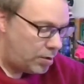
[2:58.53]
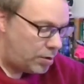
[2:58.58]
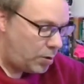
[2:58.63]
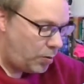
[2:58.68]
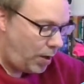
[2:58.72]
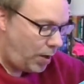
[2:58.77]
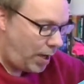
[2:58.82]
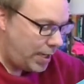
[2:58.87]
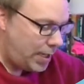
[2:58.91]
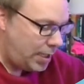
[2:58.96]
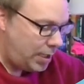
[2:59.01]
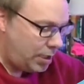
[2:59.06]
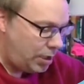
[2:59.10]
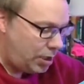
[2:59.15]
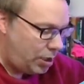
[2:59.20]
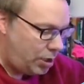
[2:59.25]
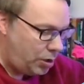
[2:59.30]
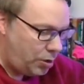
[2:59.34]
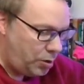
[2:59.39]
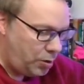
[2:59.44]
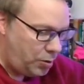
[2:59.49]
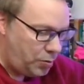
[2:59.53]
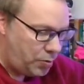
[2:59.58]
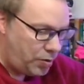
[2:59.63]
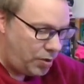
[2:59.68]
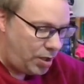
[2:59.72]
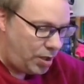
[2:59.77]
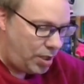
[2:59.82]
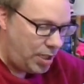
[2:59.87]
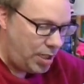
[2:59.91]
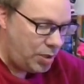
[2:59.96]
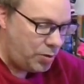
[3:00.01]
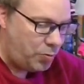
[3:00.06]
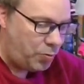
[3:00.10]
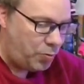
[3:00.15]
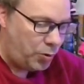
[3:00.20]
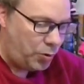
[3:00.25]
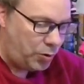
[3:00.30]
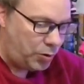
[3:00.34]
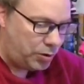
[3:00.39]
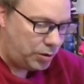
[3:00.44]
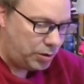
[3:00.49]
So I can use these
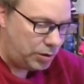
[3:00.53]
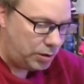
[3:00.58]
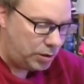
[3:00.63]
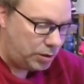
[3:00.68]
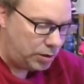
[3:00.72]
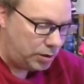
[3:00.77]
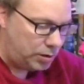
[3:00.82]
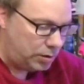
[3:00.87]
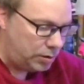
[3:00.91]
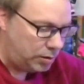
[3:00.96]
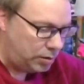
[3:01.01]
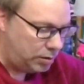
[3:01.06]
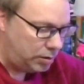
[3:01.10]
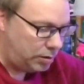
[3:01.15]
rules